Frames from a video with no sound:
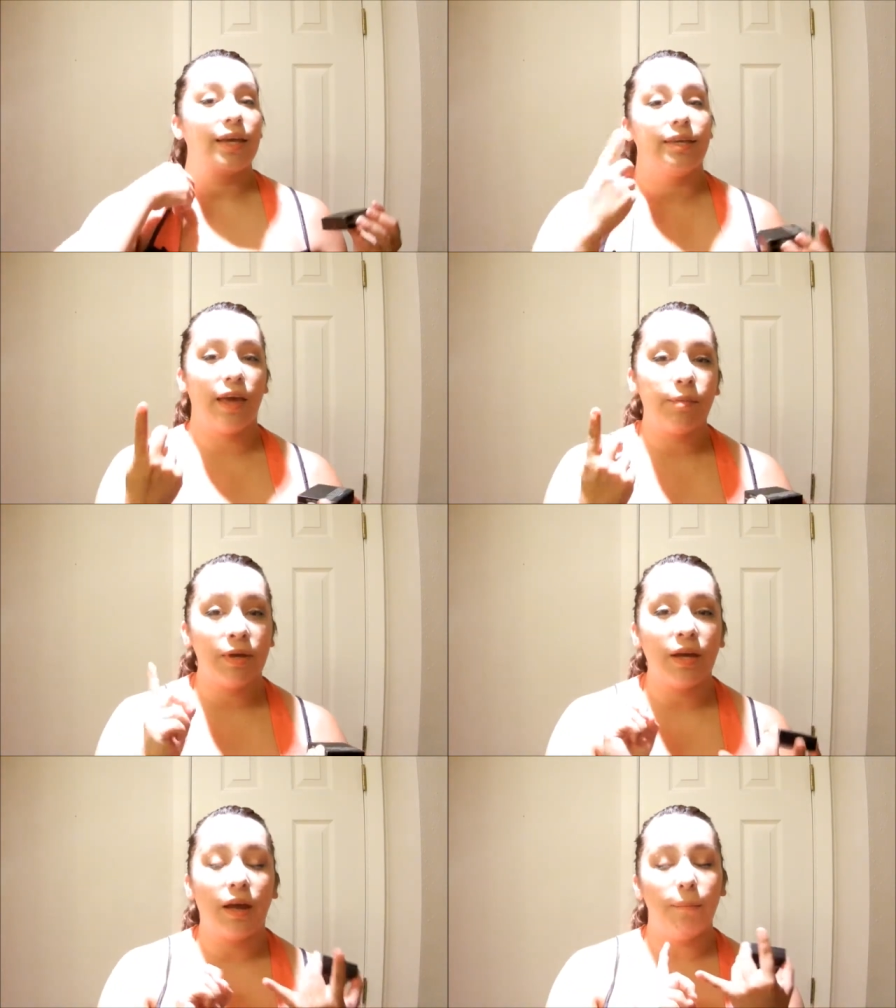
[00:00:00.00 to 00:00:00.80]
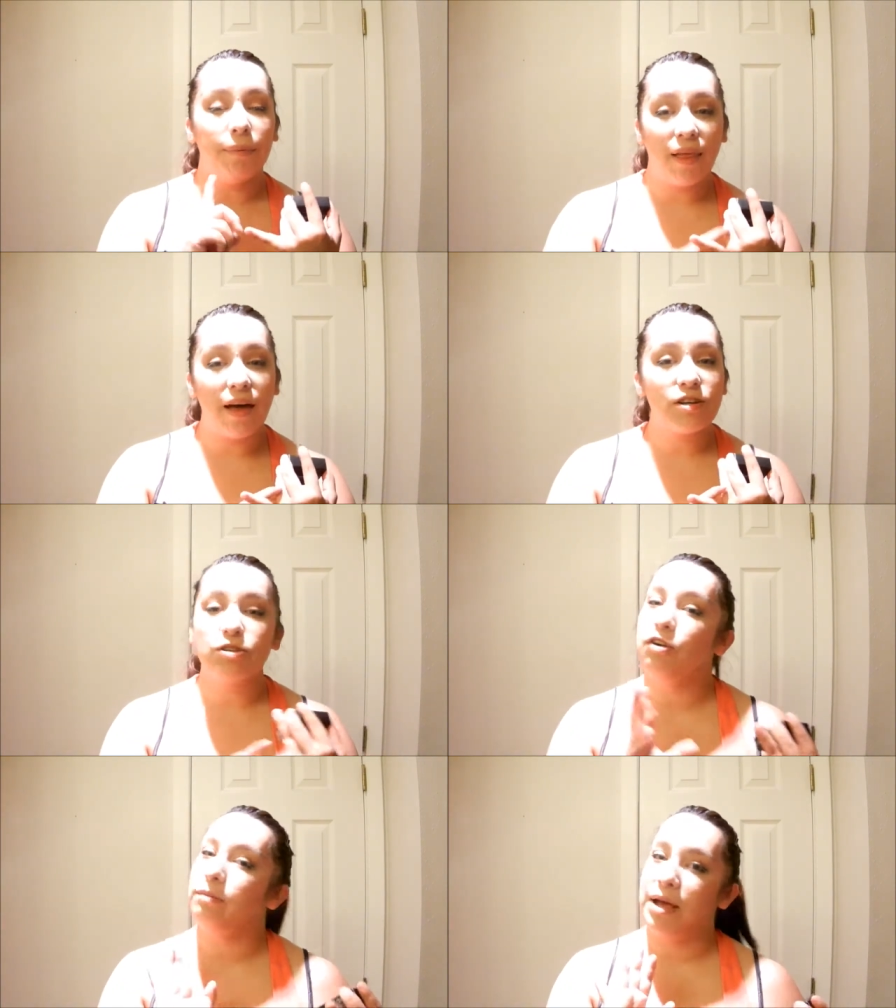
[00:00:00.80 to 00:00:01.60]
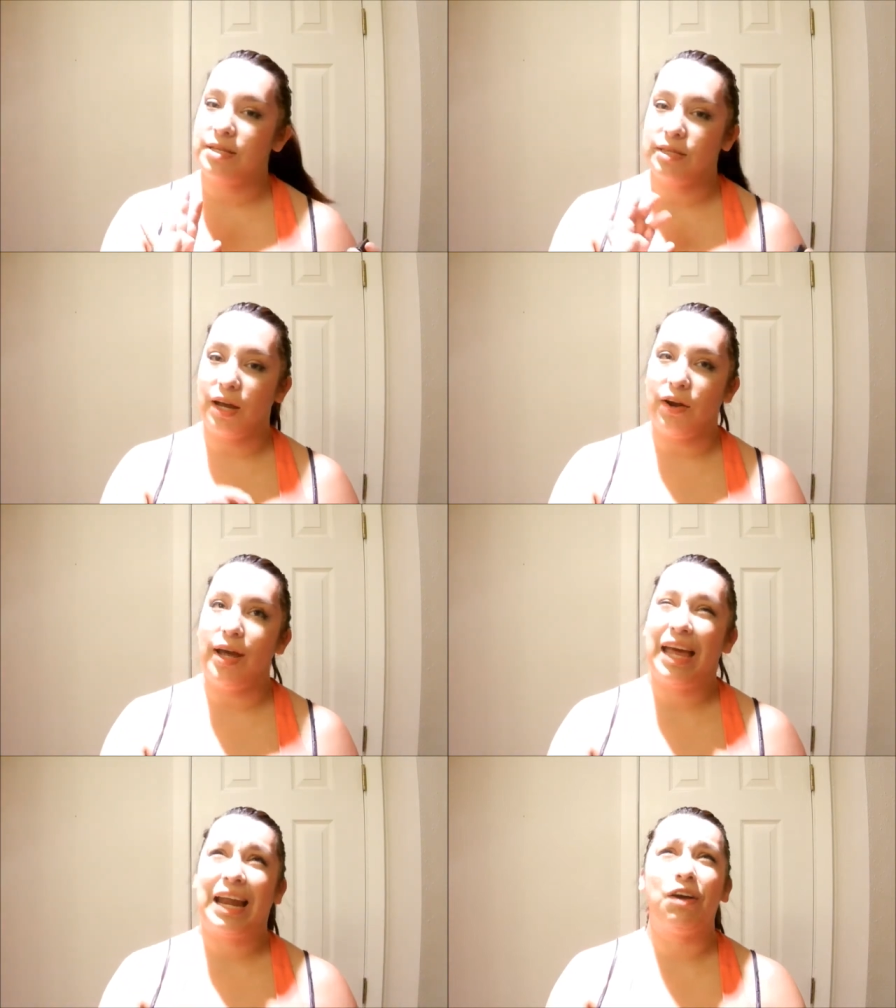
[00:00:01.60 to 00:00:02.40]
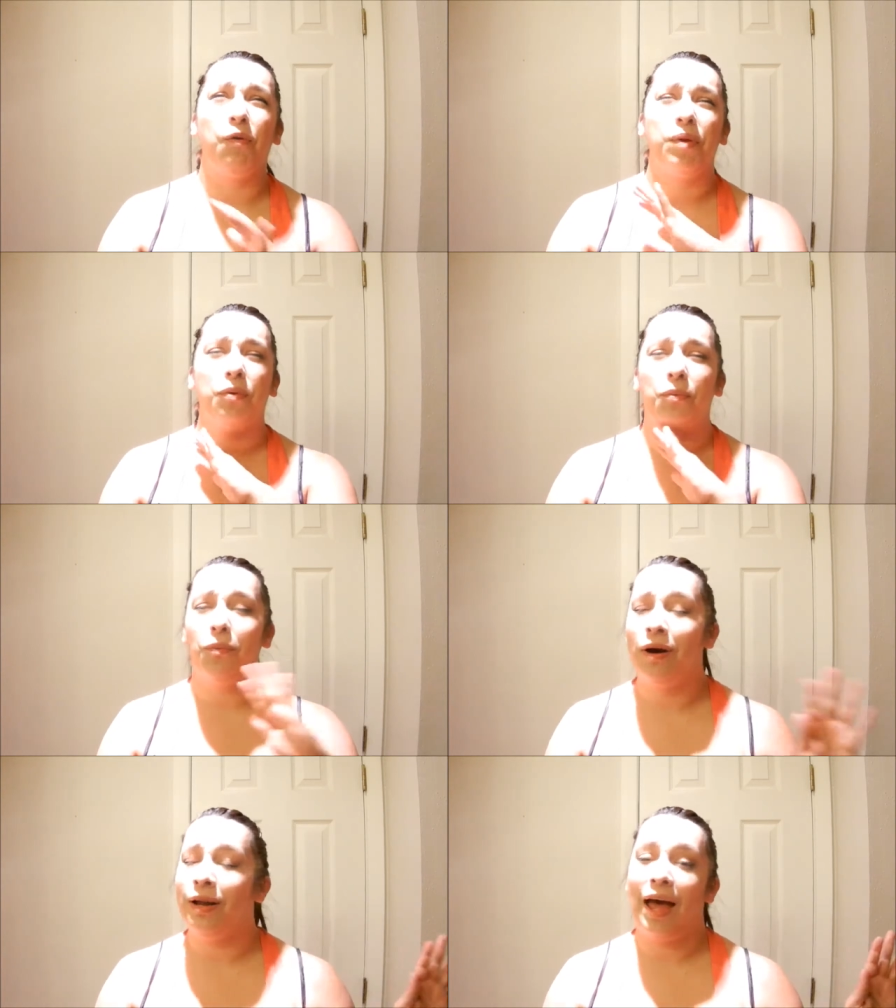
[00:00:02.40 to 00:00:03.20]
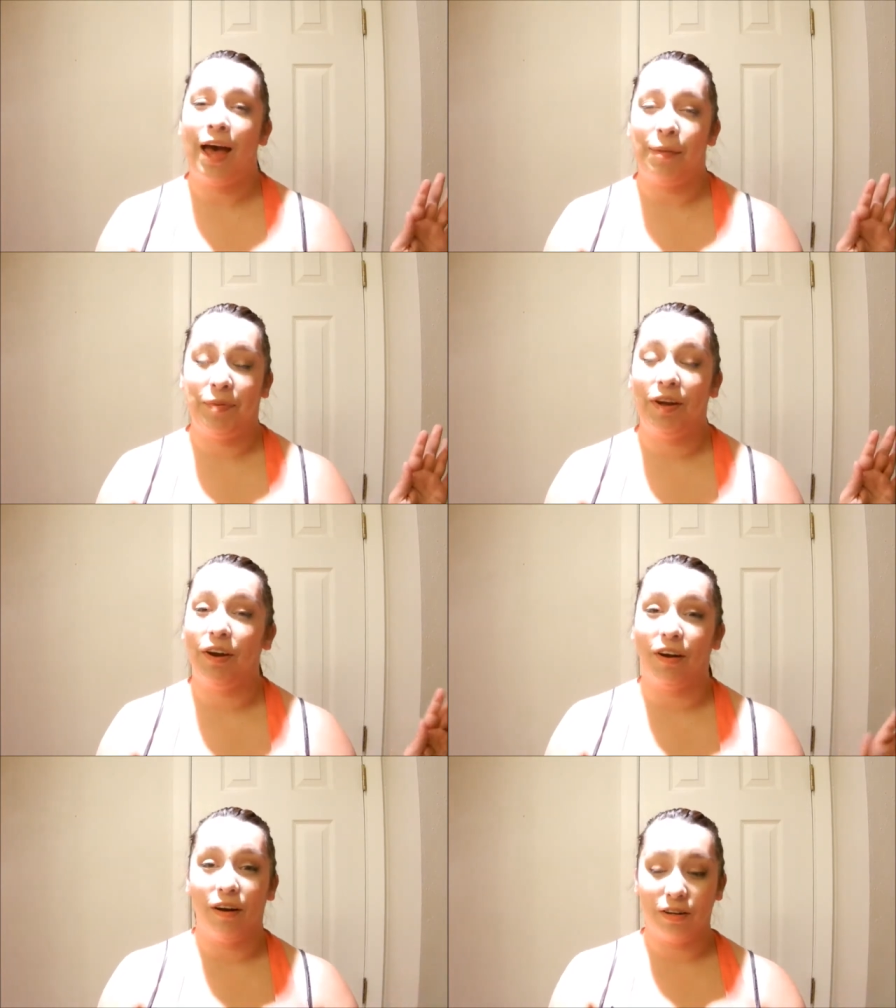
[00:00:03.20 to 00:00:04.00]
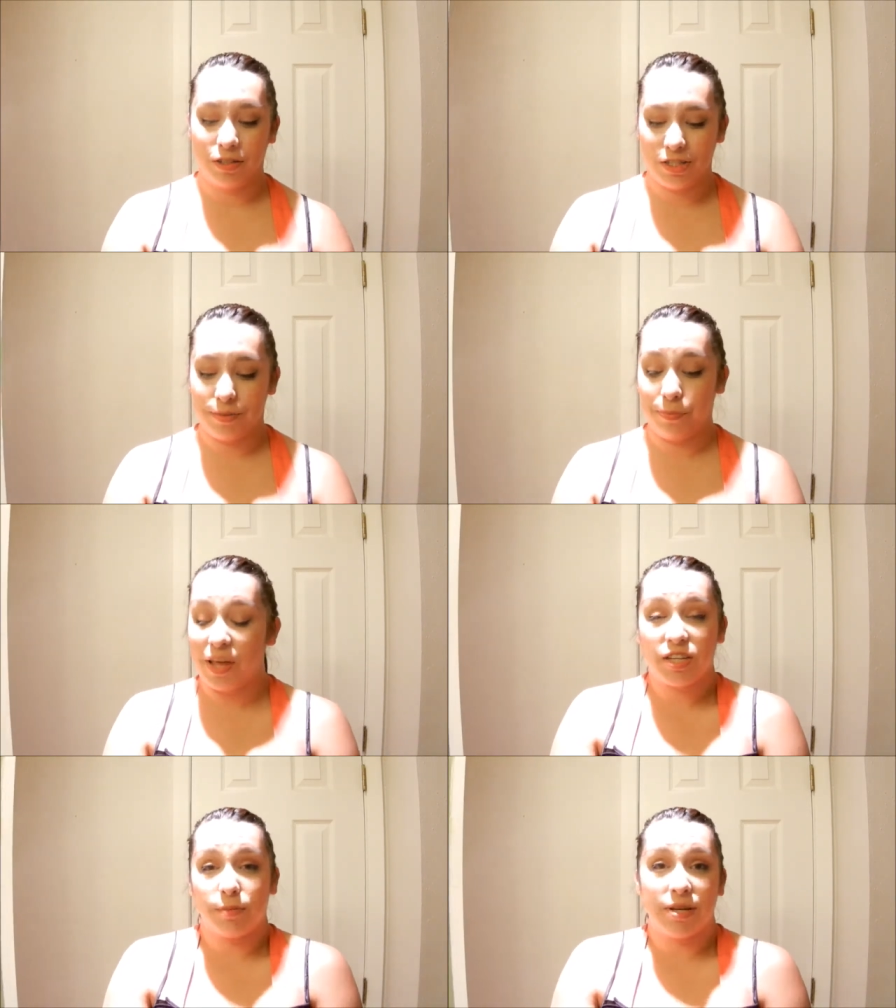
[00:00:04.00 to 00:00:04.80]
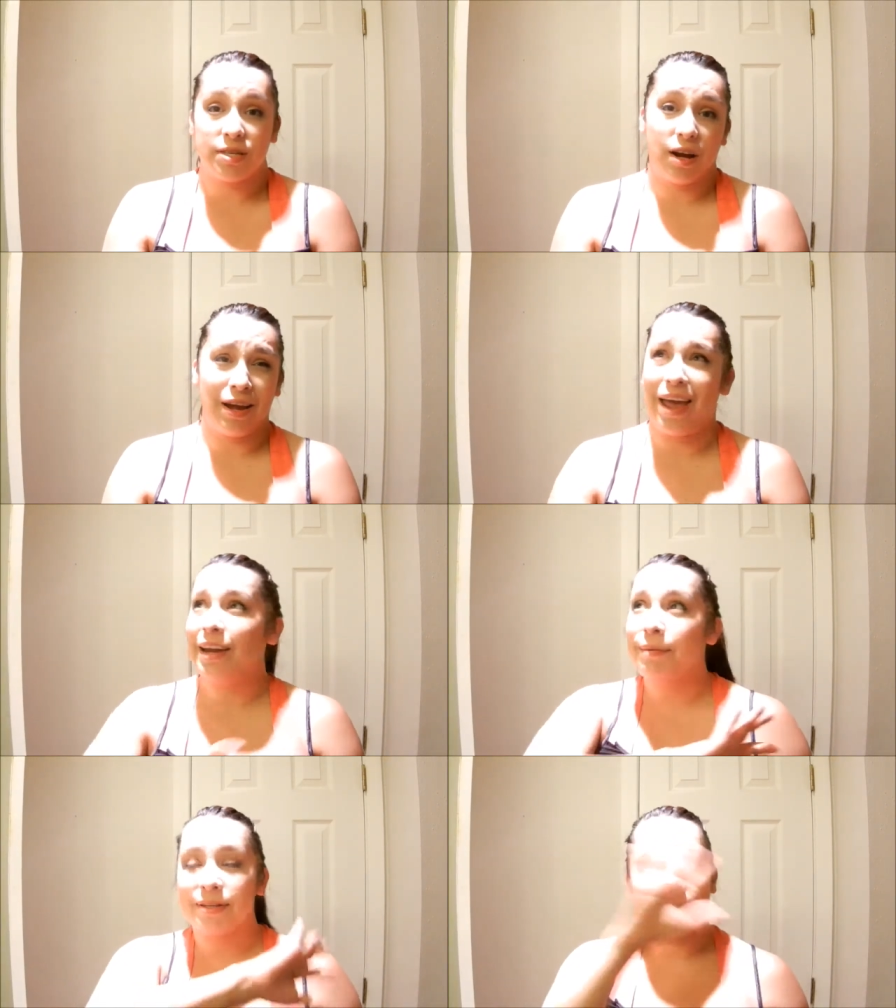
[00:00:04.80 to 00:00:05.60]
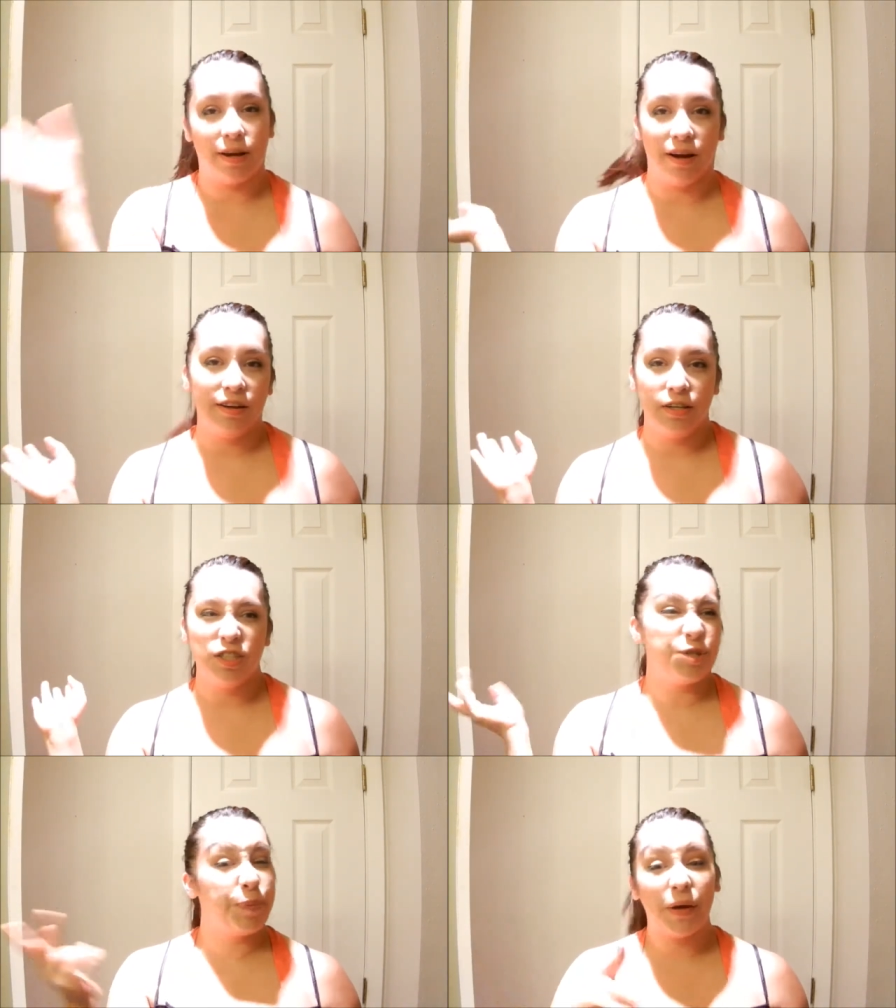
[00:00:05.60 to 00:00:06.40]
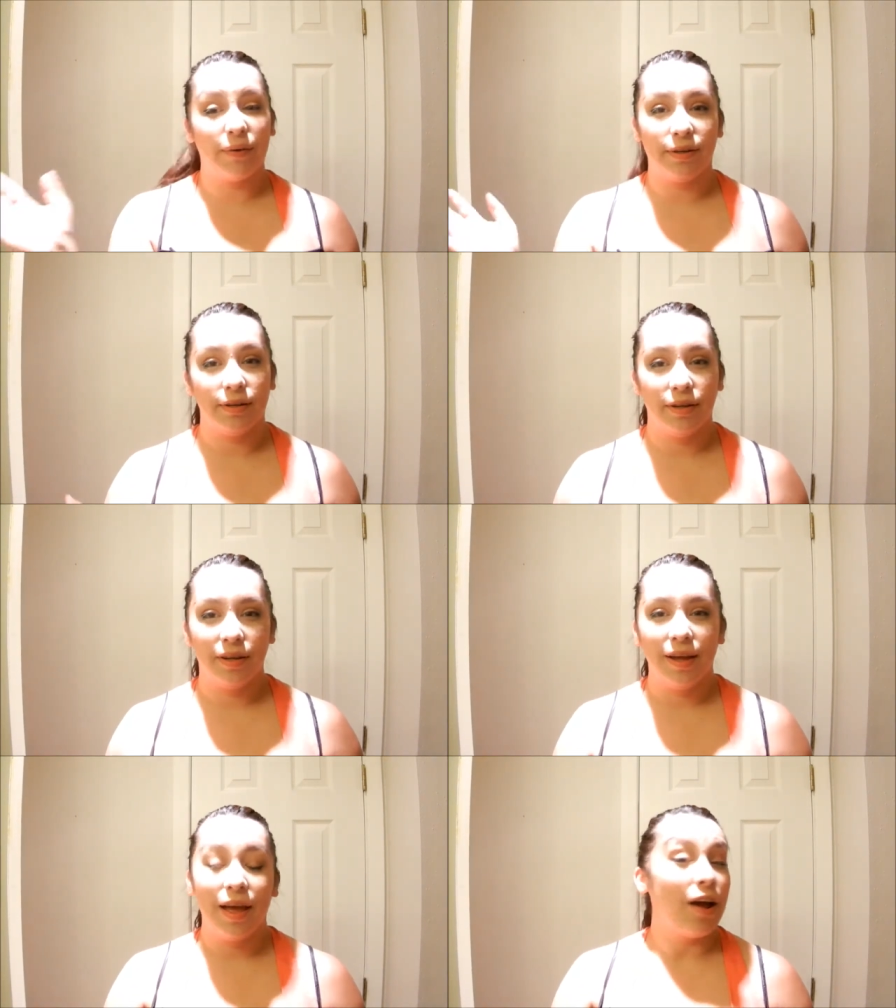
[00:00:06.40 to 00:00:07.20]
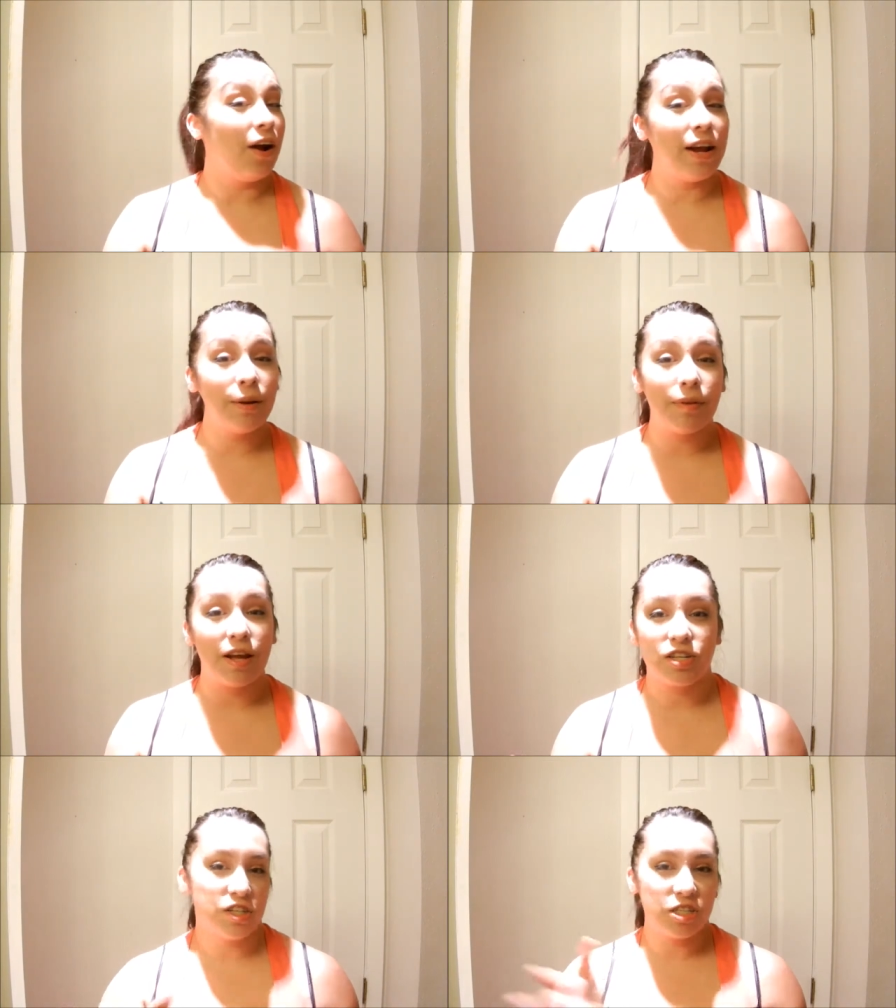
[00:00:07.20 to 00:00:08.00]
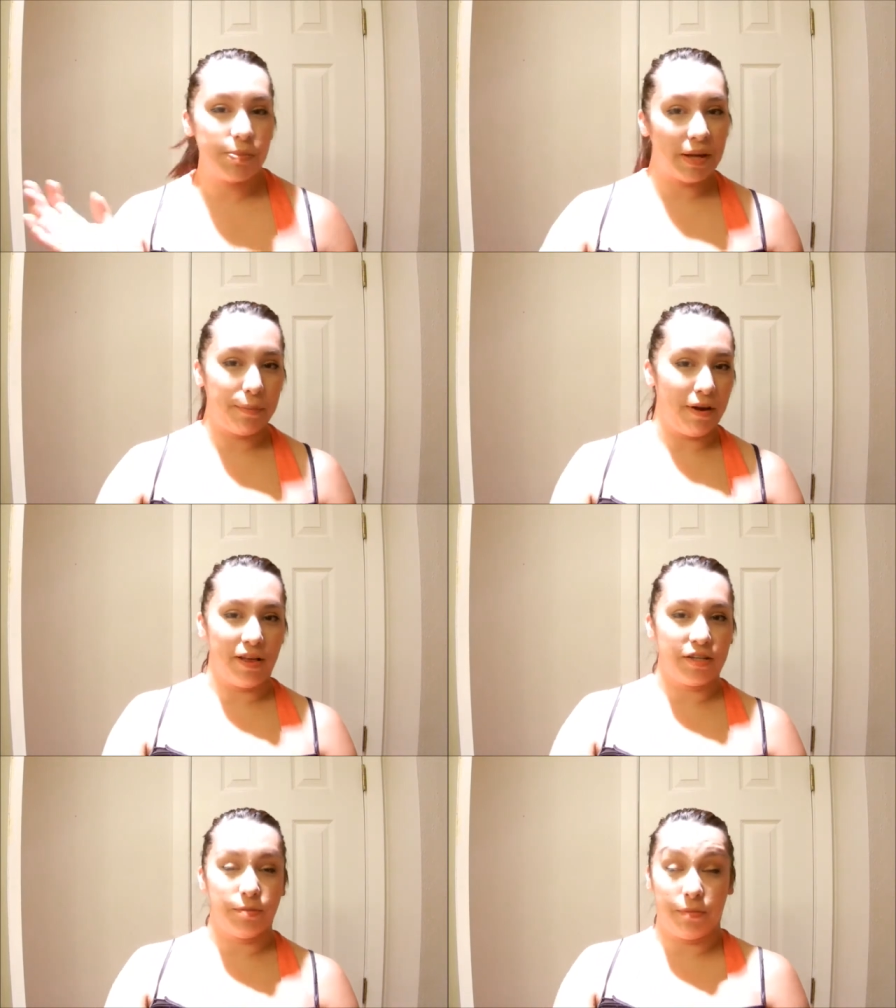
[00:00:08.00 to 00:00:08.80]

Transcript: Get me blush or mascara, and I will be one happy girl. Just blush or mascara, any mascara, just pick one, or any blush. Just pick a blush.